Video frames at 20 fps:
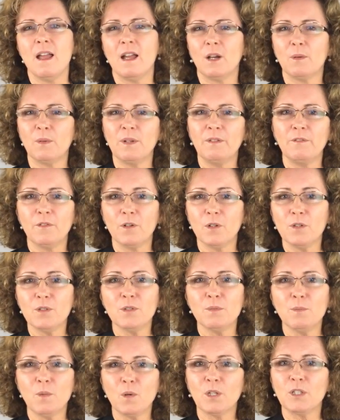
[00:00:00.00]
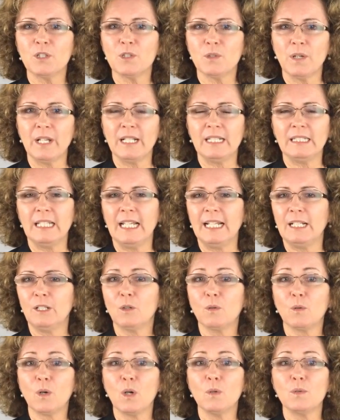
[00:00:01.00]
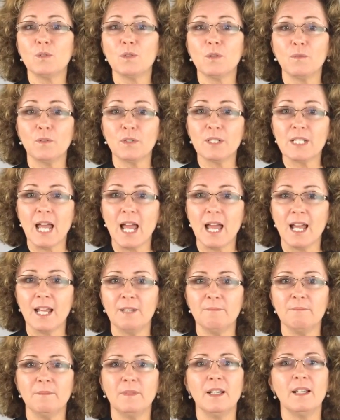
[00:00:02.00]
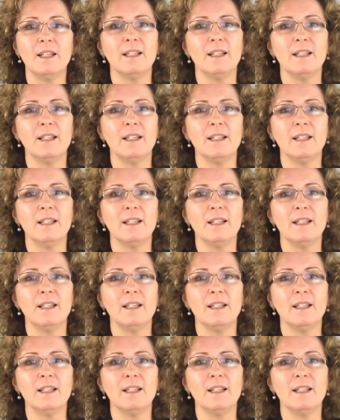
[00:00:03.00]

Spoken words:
A reverse mortgage credit line grows over time.